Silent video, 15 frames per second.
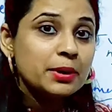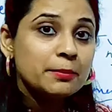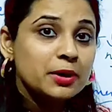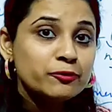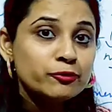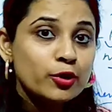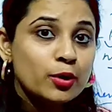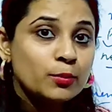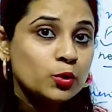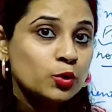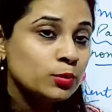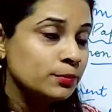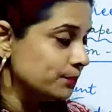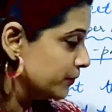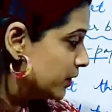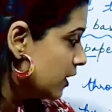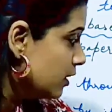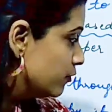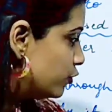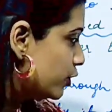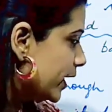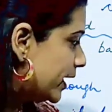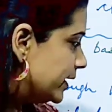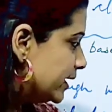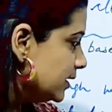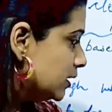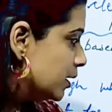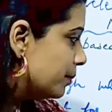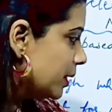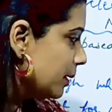payment from whom? For
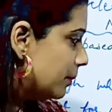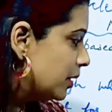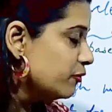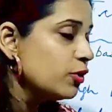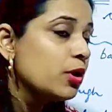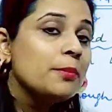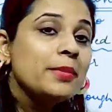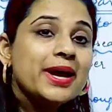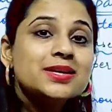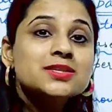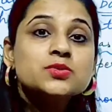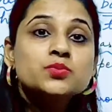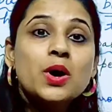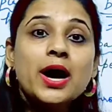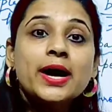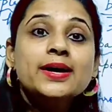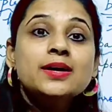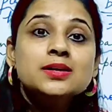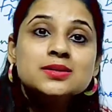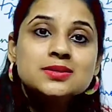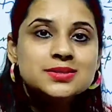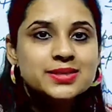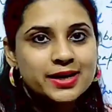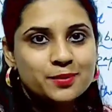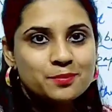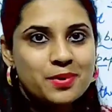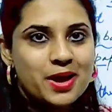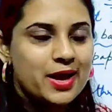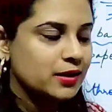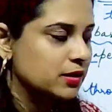getting the payment from
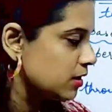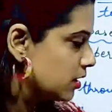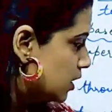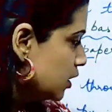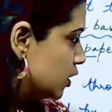XYZ bank.